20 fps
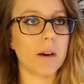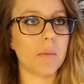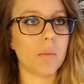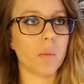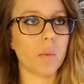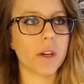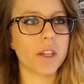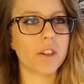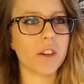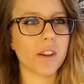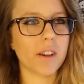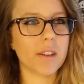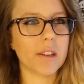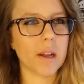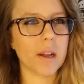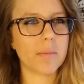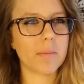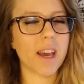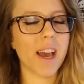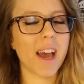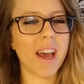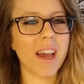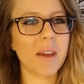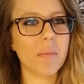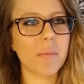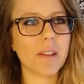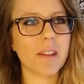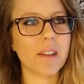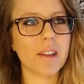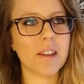which
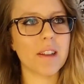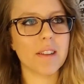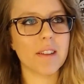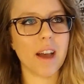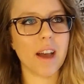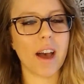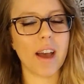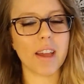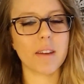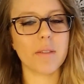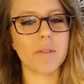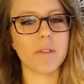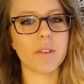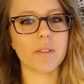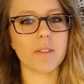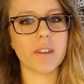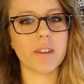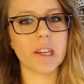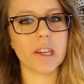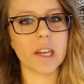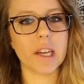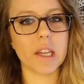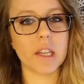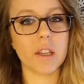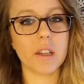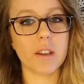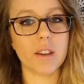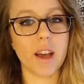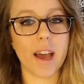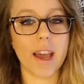sometimes is kind of,
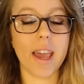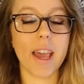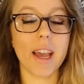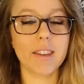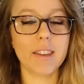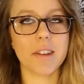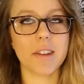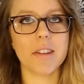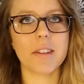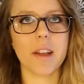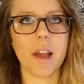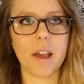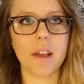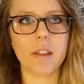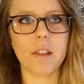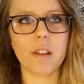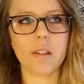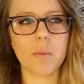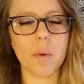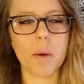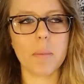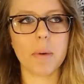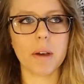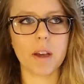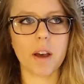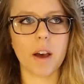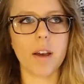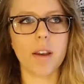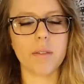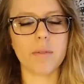I hate to say it this way, but
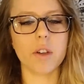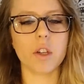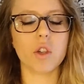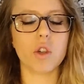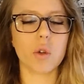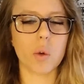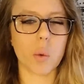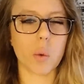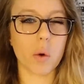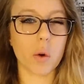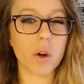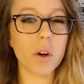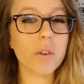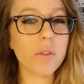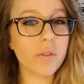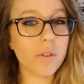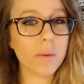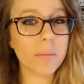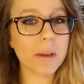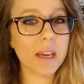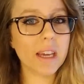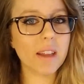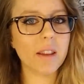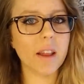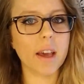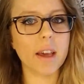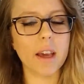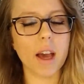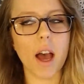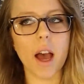kind of a chore for me.
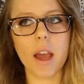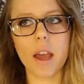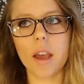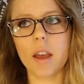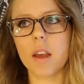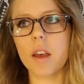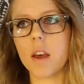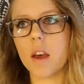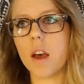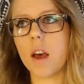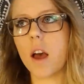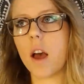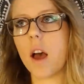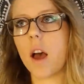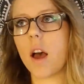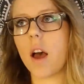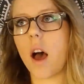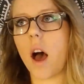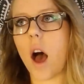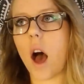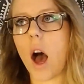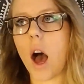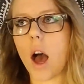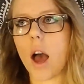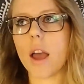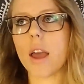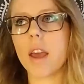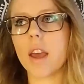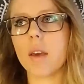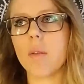Like I
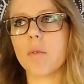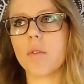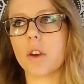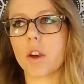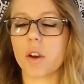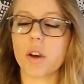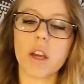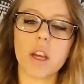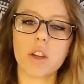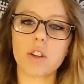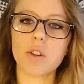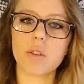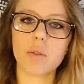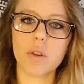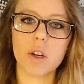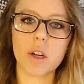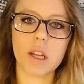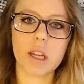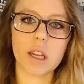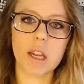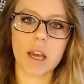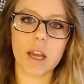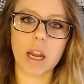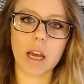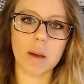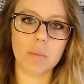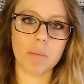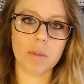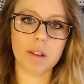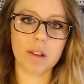am very introverted, and
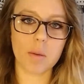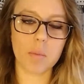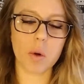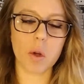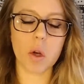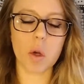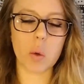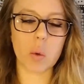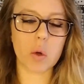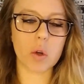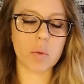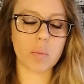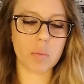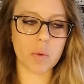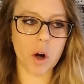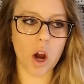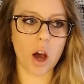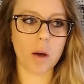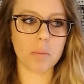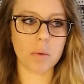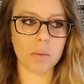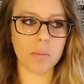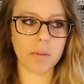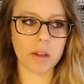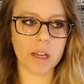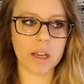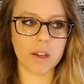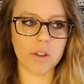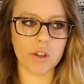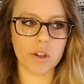I'm someone who could
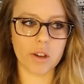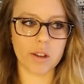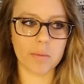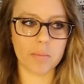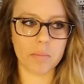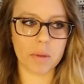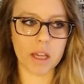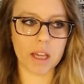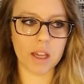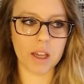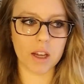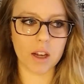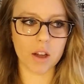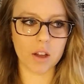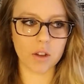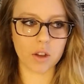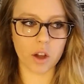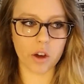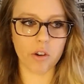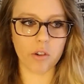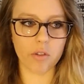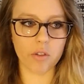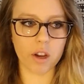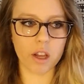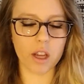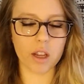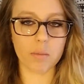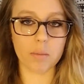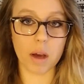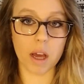probably just be alone
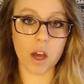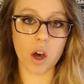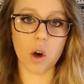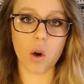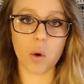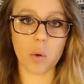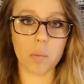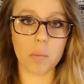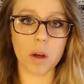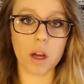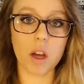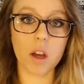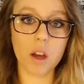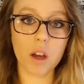in my home